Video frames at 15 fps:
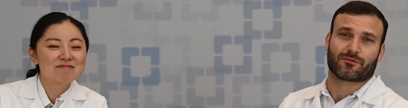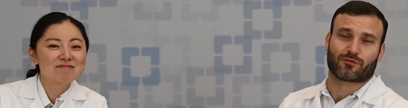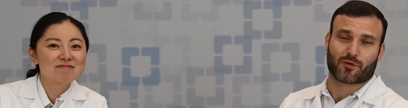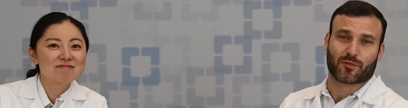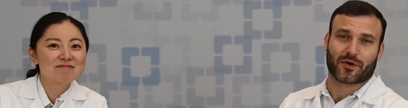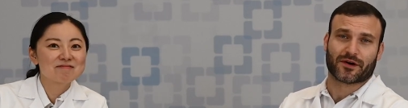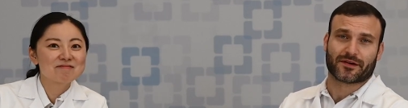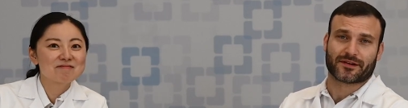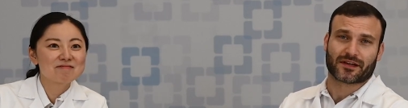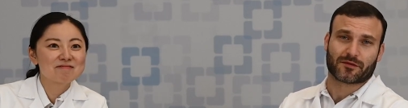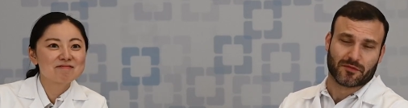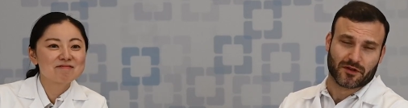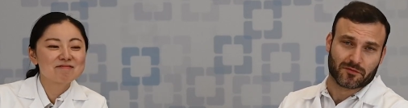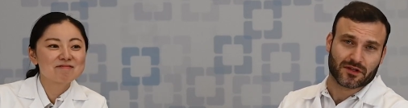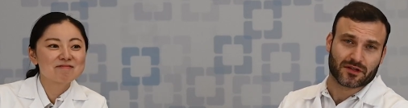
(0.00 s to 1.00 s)
Speaker 1: robotic
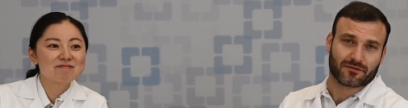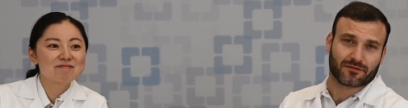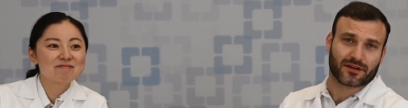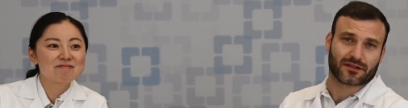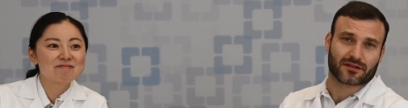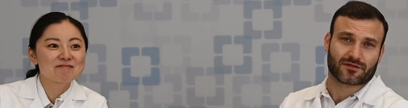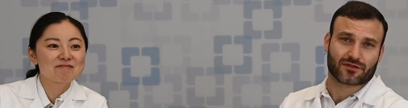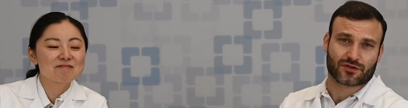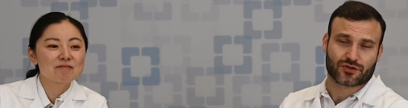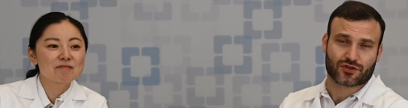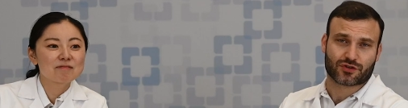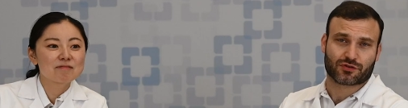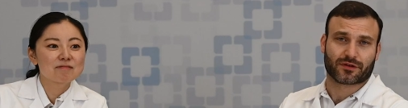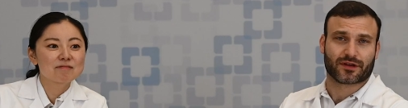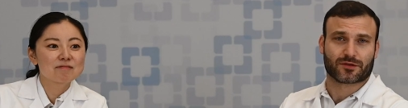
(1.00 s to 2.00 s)
minimally invasive
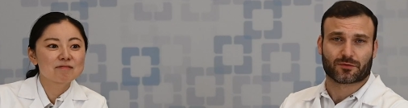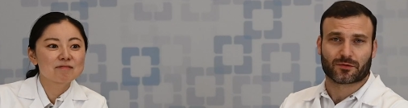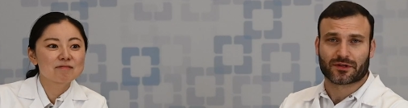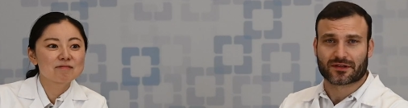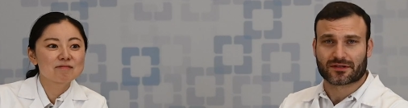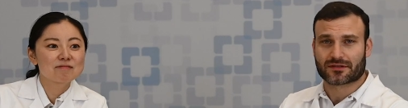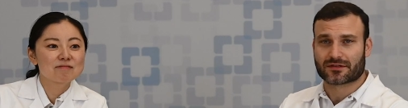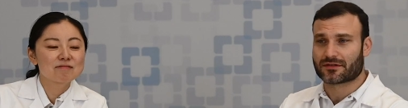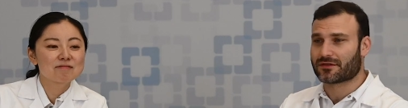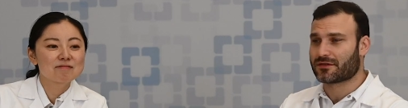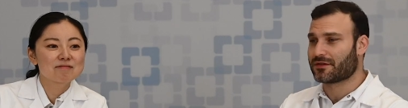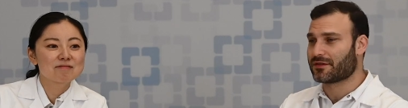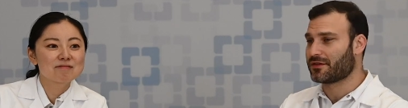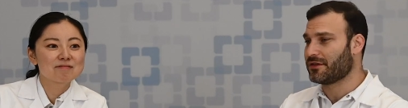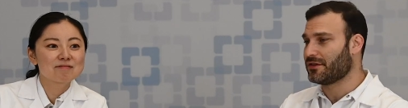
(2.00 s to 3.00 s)
surgery, as well as
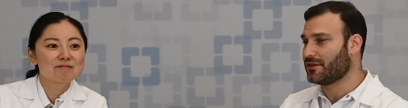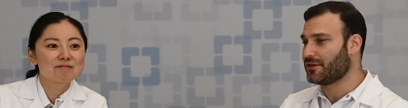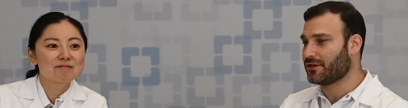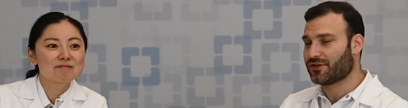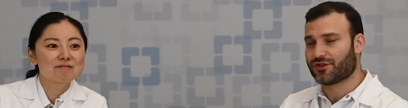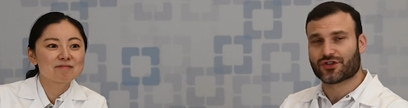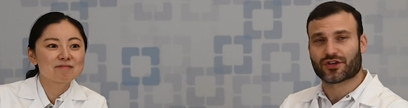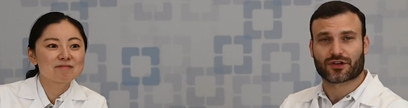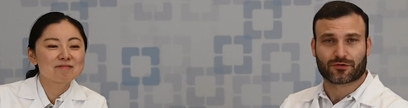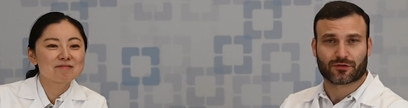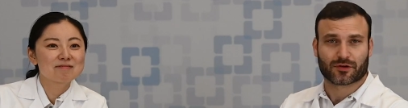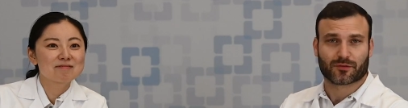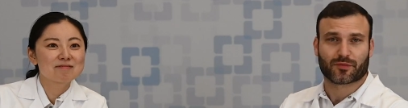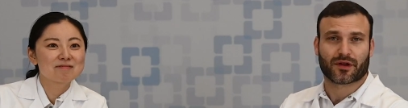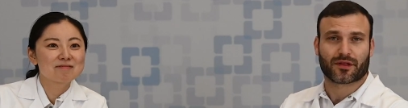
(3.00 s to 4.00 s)
the
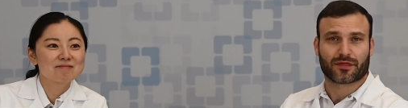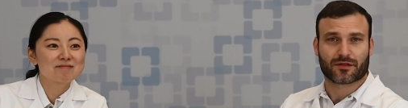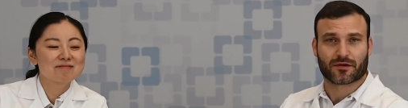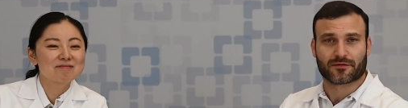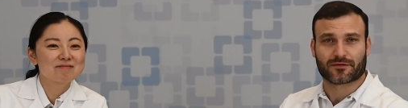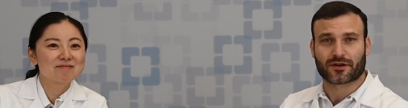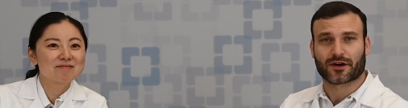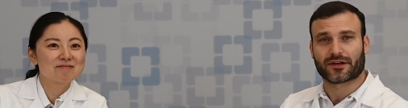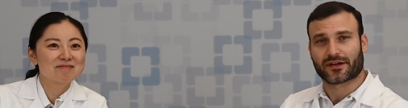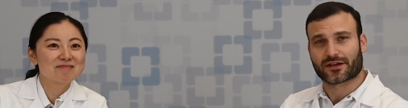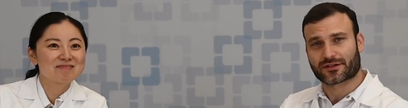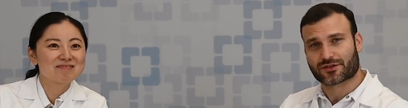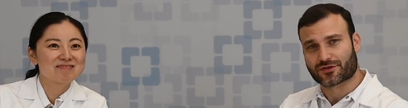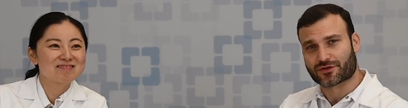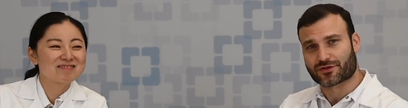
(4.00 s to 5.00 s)
general breadth of
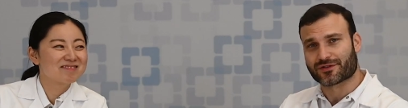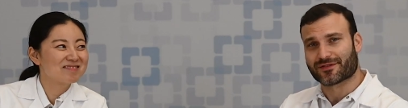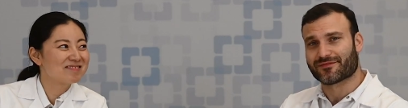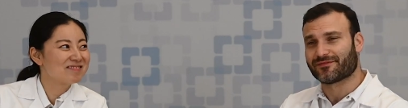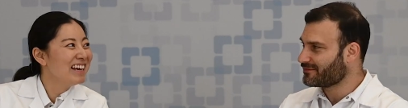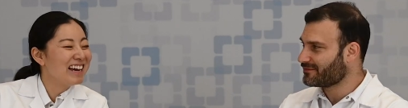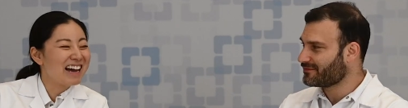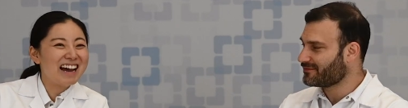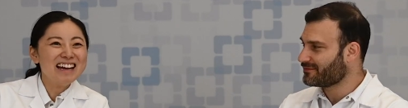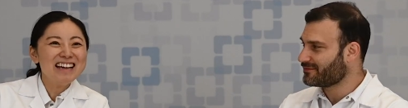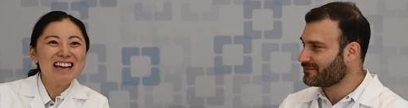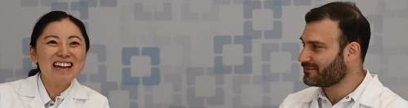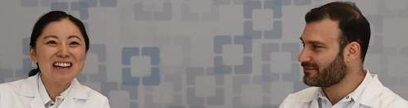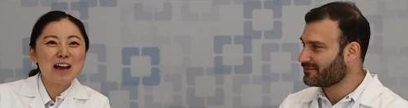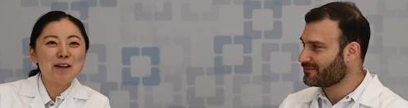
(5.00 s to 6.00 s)
cardiac surgery.
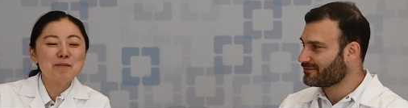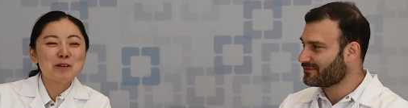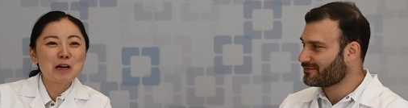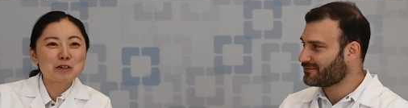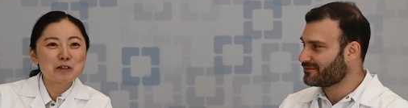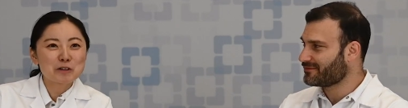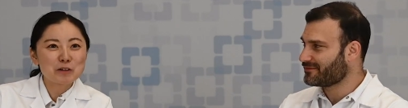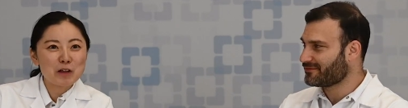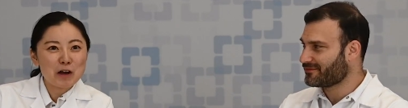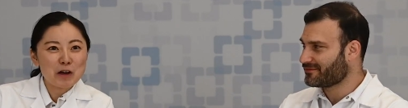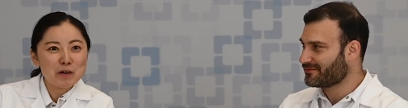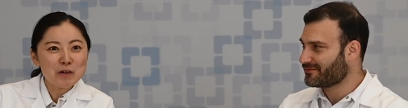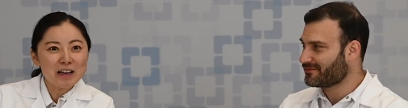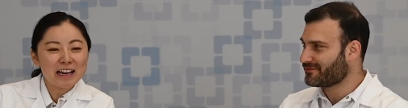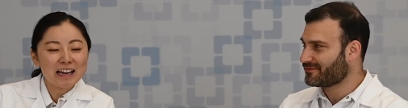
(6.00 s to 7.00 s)
Speaker 2: Hi, and I'm Dr.
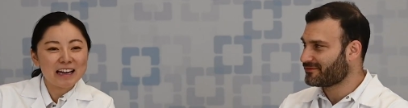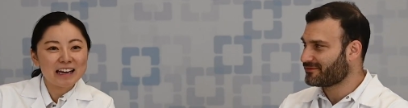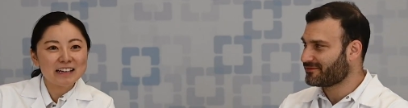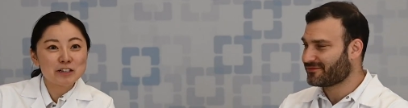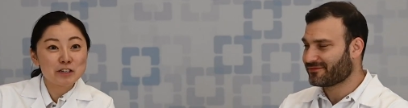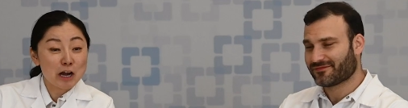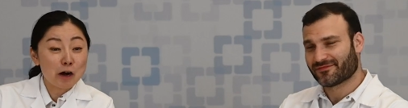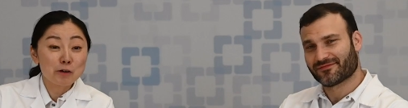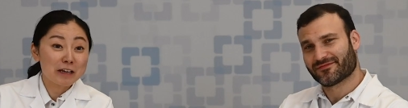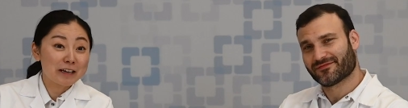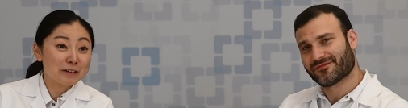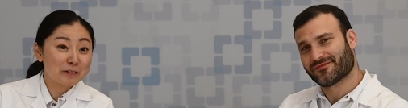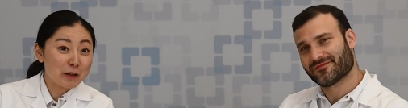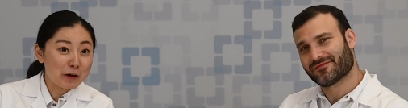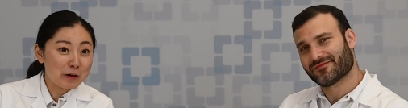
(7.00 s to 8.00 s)
Lou,
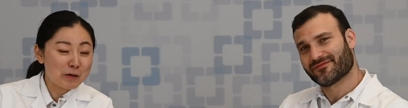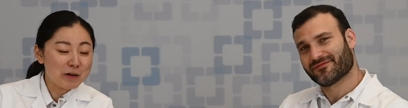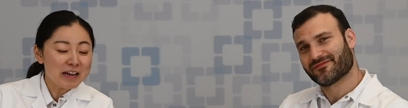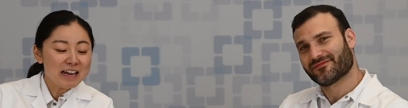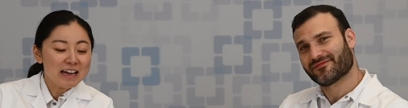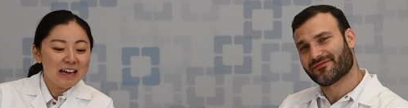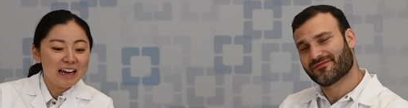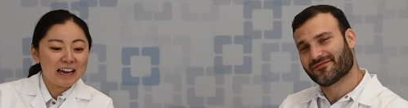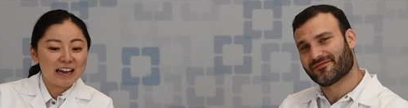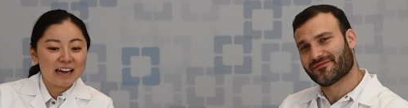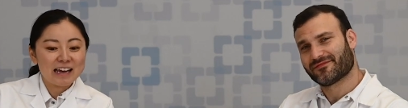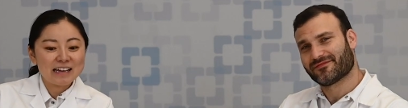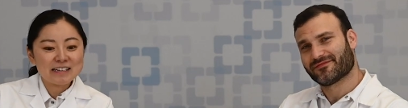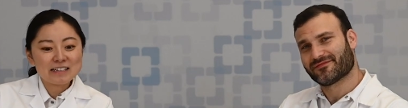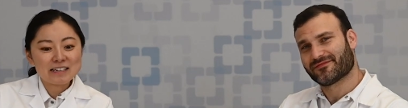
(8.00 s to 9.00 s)
Xiaoying Lou,
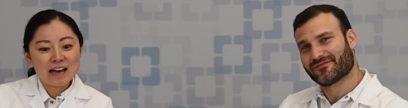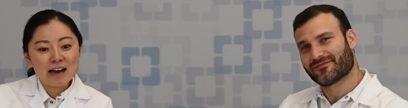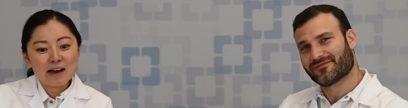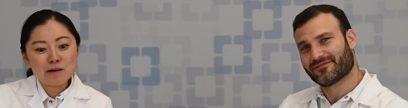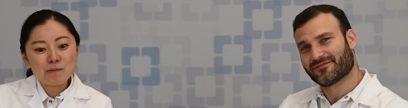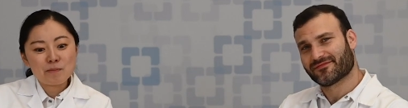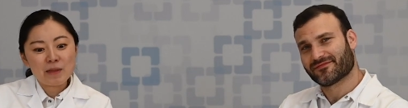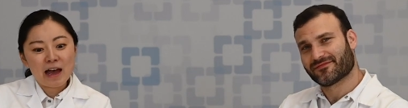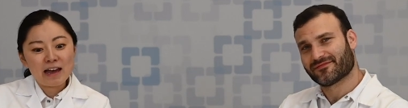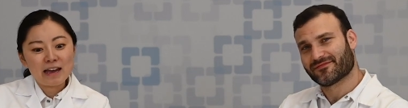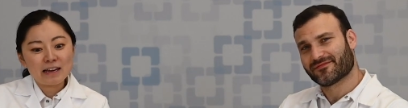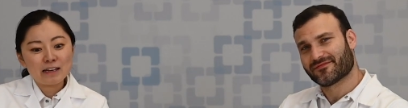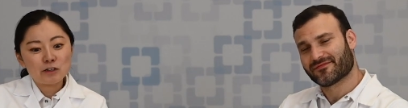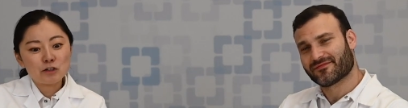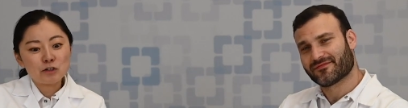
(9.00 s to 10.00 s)
and um,
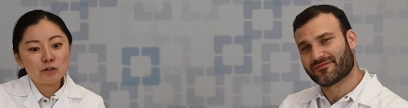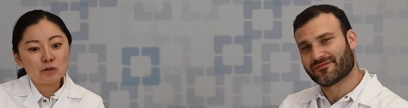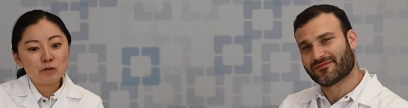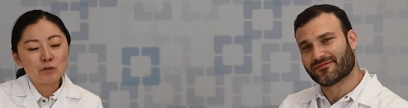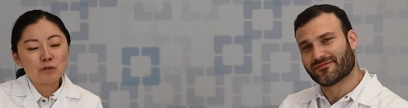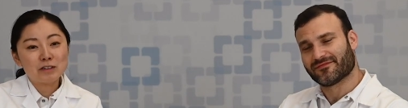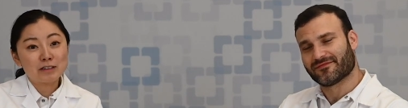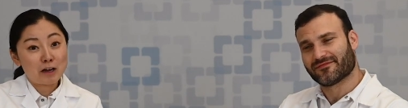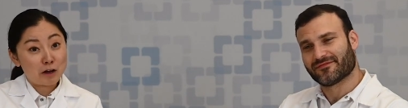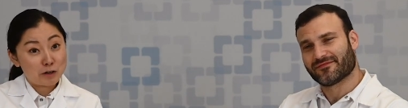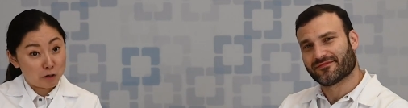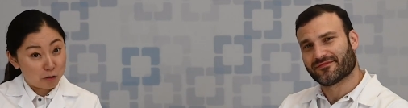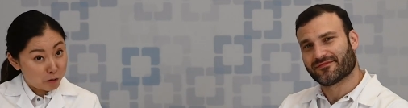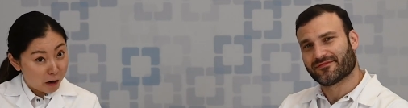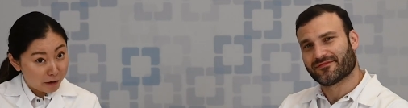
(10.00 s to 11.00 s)
I do
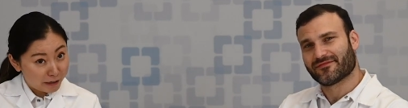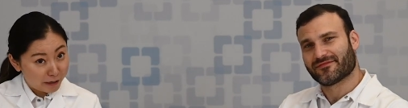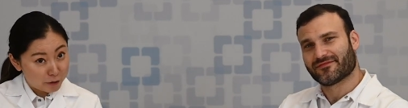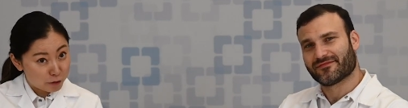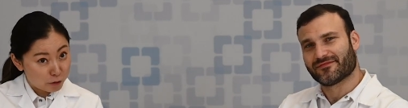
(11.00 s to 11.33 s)
adult cardiac